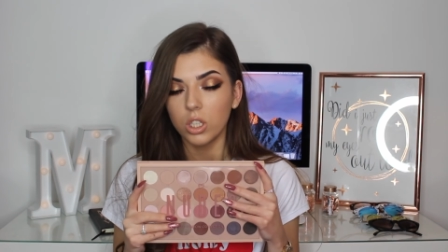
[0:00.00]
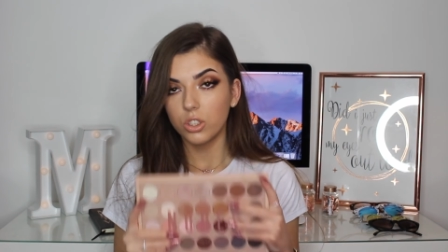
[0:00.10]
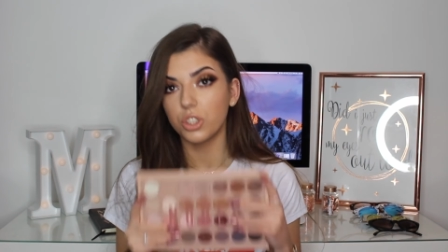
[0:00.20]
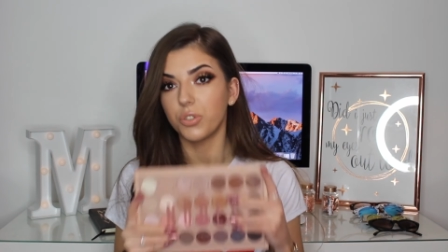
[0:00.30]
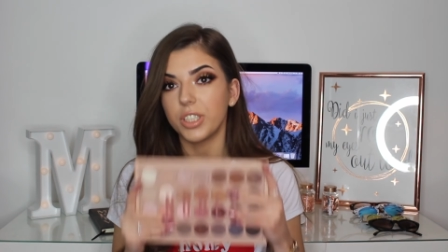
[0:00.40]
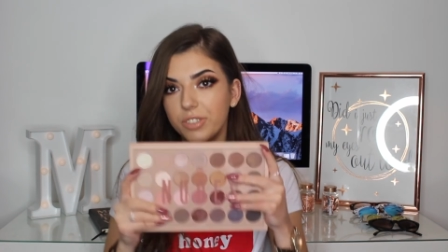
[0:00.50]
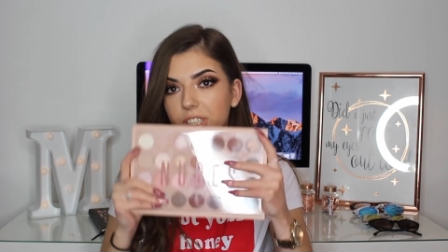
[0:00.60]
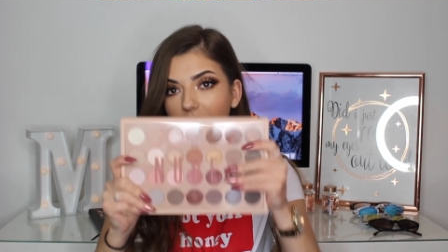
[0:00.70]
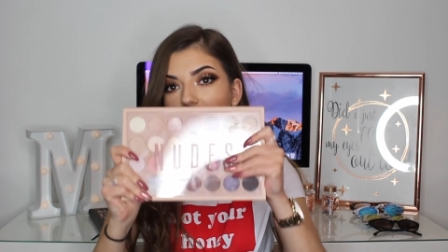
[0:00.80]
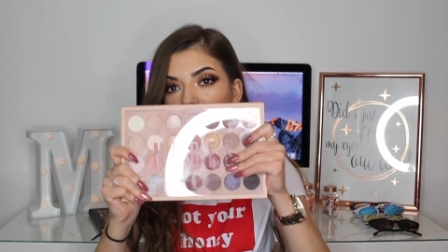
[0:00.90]
It's just really,
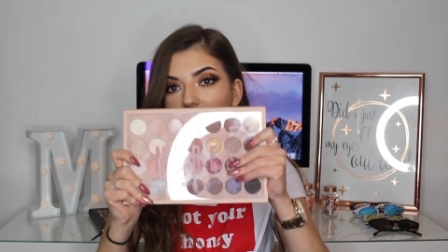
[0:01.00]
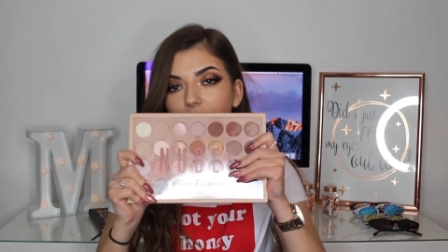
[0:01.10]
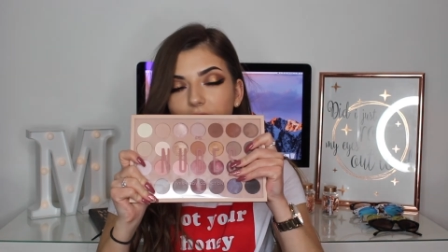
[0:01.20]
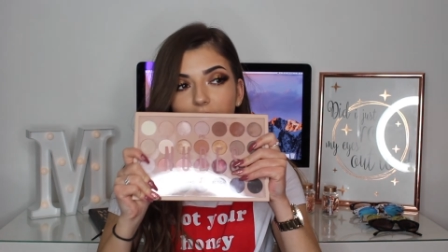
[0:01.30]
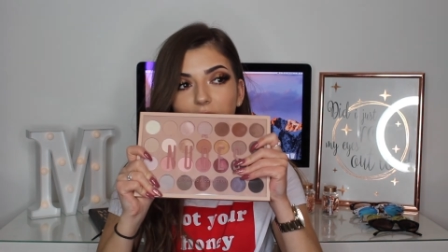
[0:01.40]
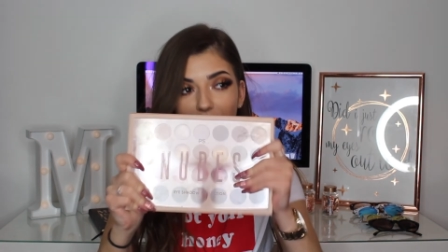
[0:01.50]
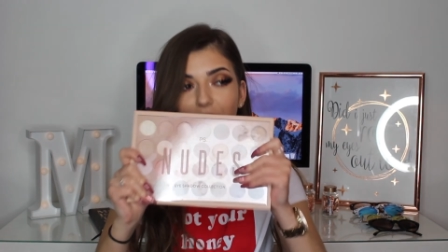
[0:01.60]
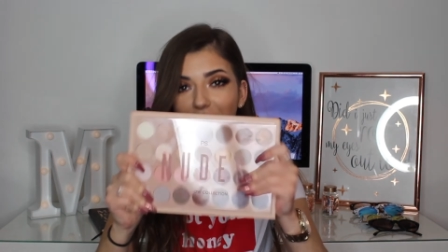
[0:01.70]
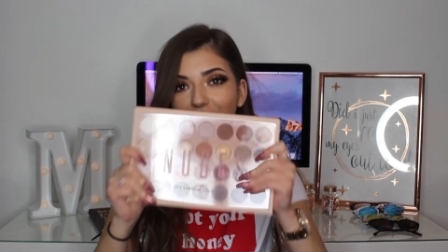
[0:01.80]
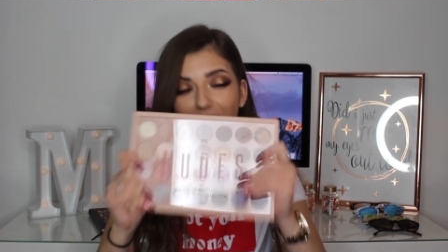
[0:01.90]
really good.
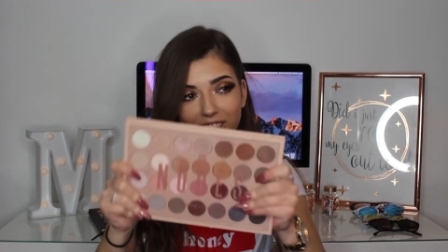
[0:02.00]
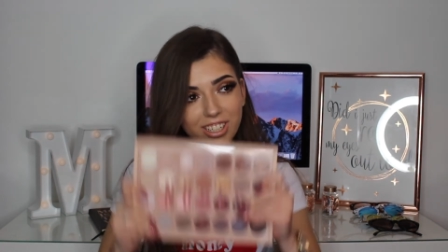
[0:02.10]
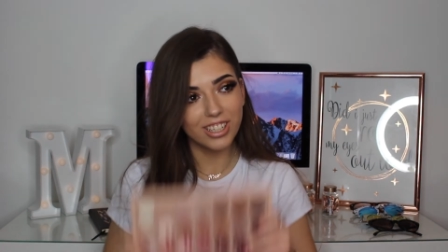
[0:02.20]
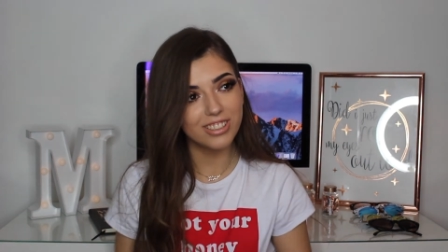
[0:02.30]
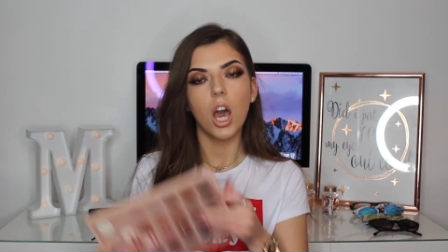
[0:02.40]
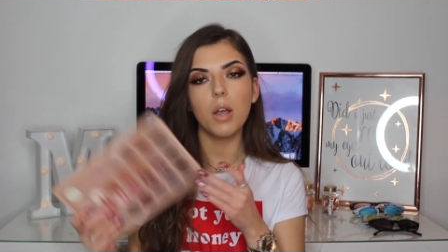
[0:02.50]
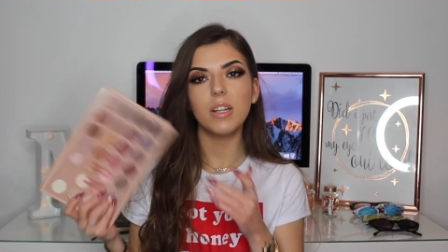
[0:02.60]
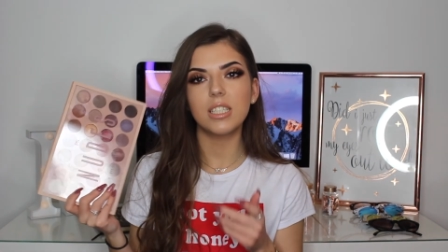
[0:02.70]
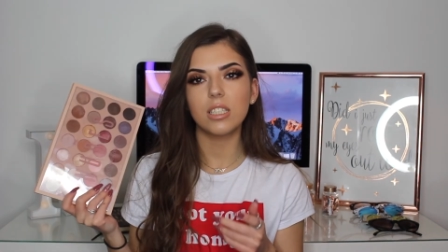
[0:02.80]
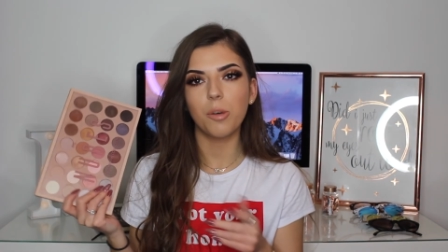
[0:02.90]
Really, really, really good.
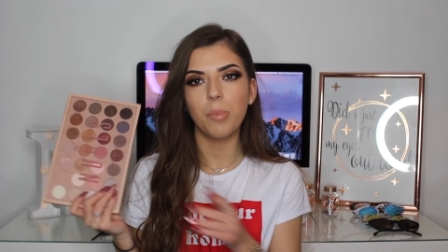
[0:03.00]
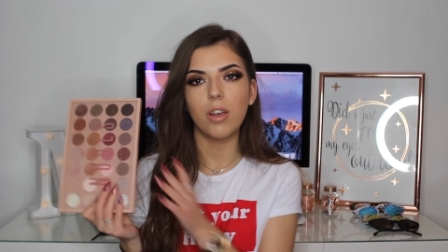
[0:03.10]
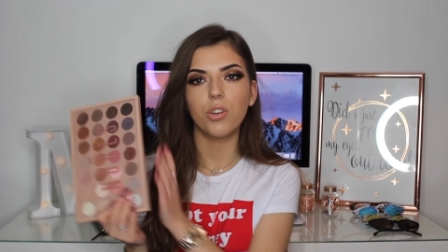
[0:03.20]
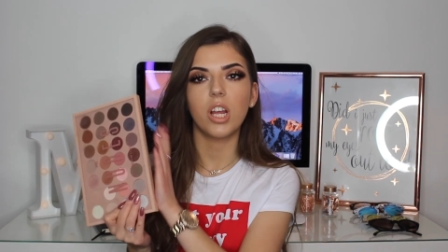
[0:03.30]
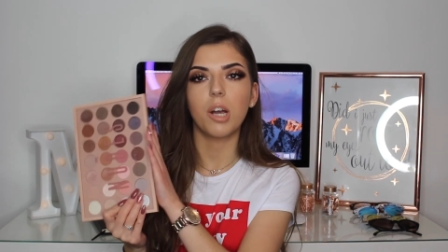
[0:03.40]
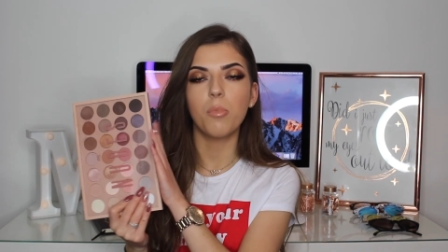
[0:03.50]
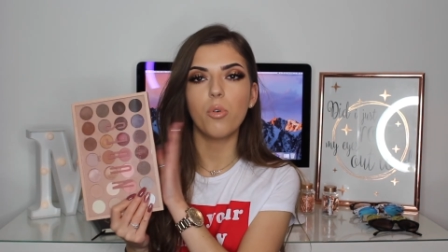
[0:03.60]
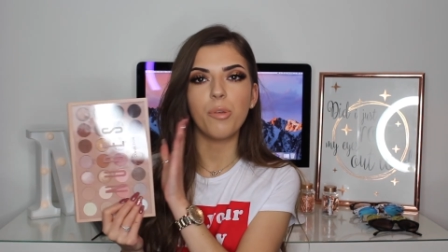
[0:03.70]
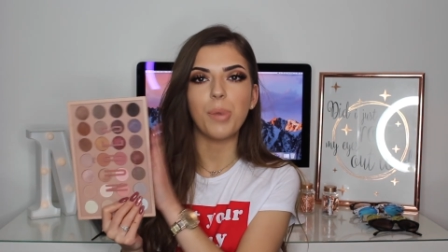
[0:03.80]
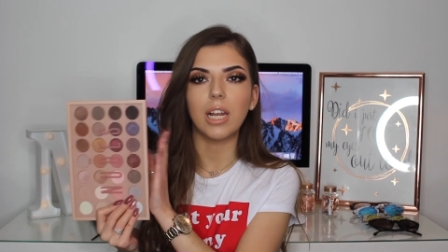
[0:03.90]
I'd compare it to like a
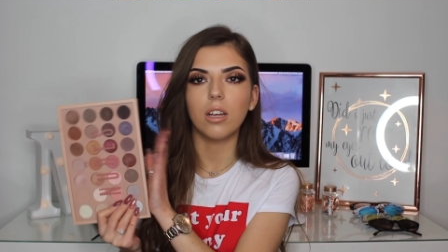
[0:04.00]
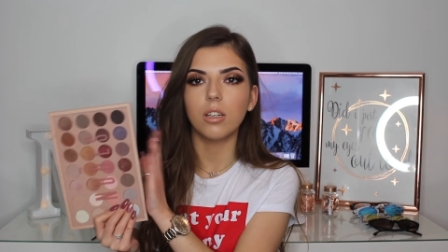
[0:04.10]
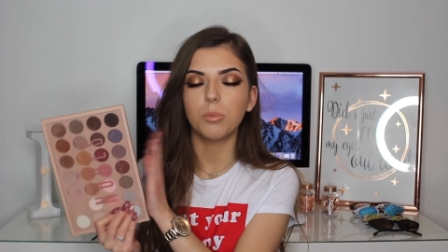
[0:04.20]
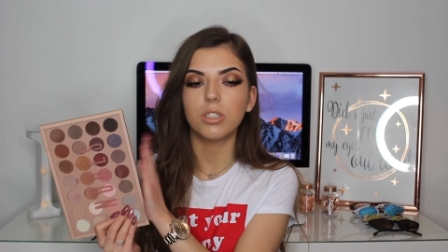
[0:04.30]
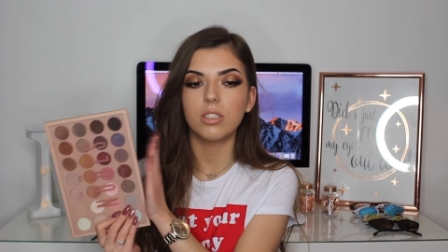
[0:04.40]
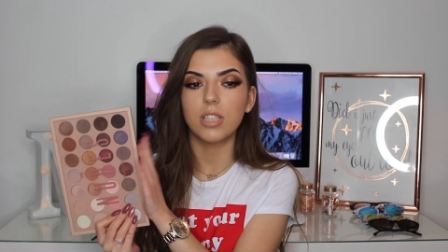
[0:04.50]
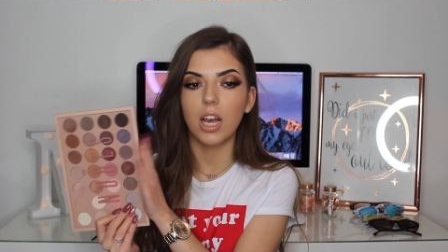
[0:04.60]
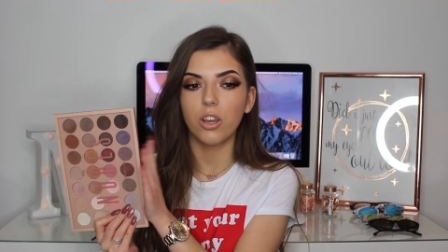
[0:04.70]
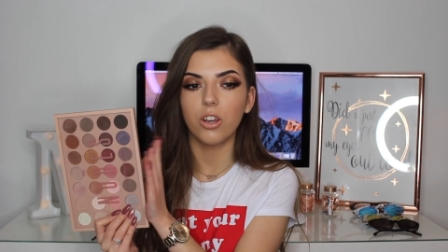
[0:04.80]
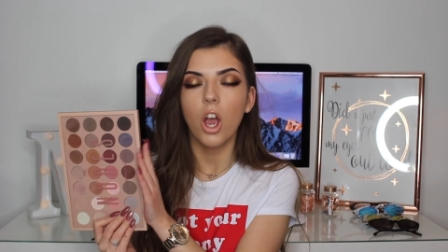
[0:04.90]
Morphe palette because it's
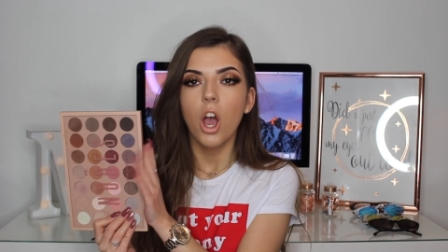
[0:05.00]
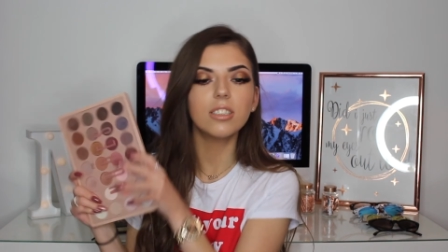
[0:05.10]
that good.